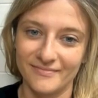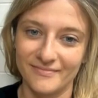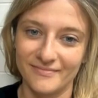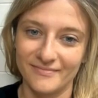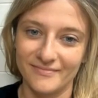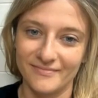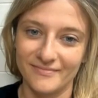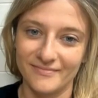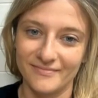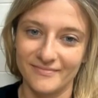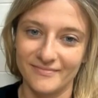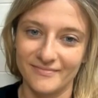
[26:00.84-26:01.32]

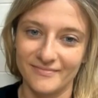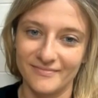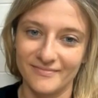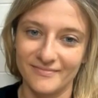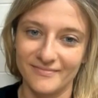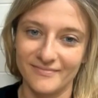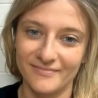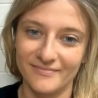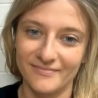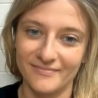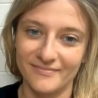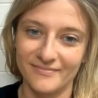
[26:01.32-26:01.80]

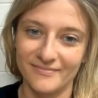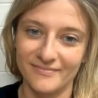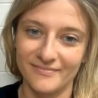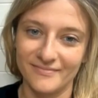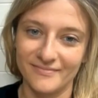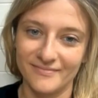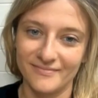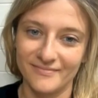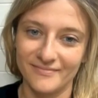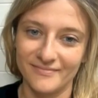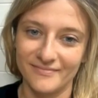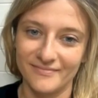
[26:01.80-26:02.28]

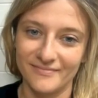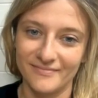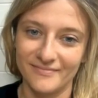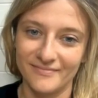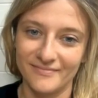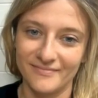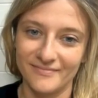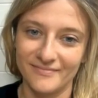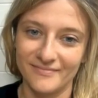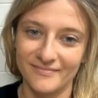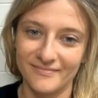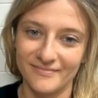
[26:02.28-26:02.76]

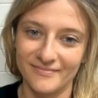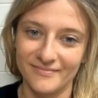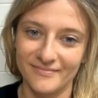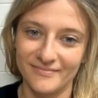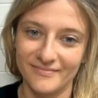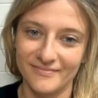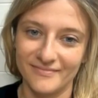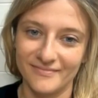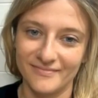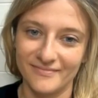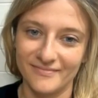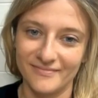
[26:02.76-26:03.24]

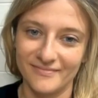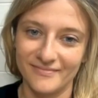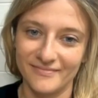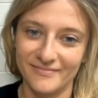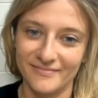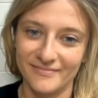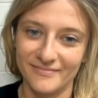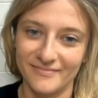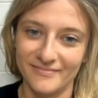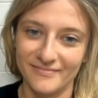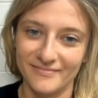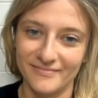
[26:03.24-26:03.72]

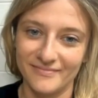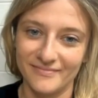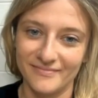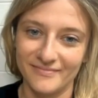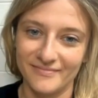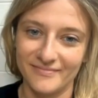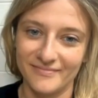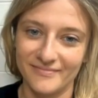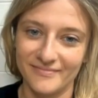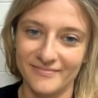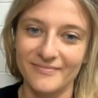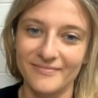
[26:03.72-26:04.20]

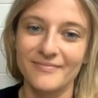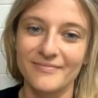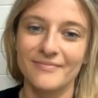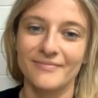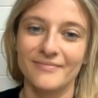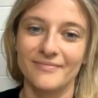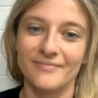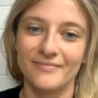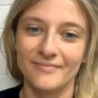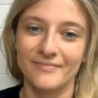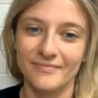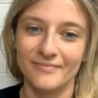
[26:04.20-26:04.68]

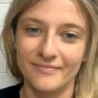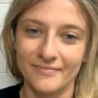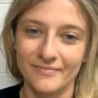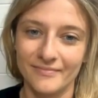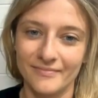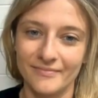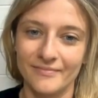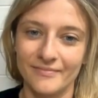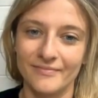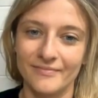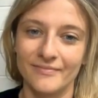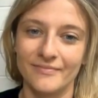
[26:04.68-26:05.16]

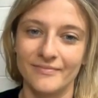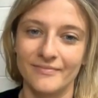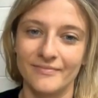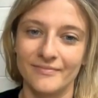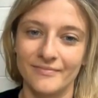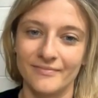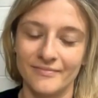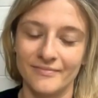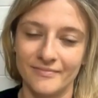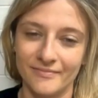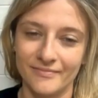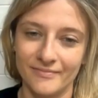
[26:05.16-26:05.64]

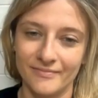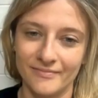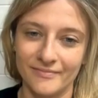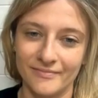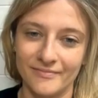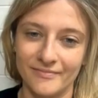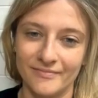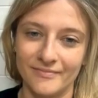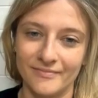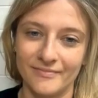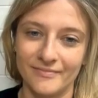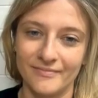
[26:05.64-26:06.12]

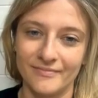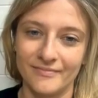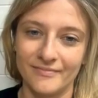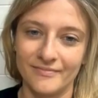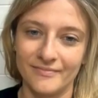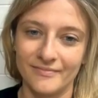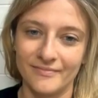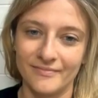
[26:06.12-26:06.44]
No words are spoken by the person on screen.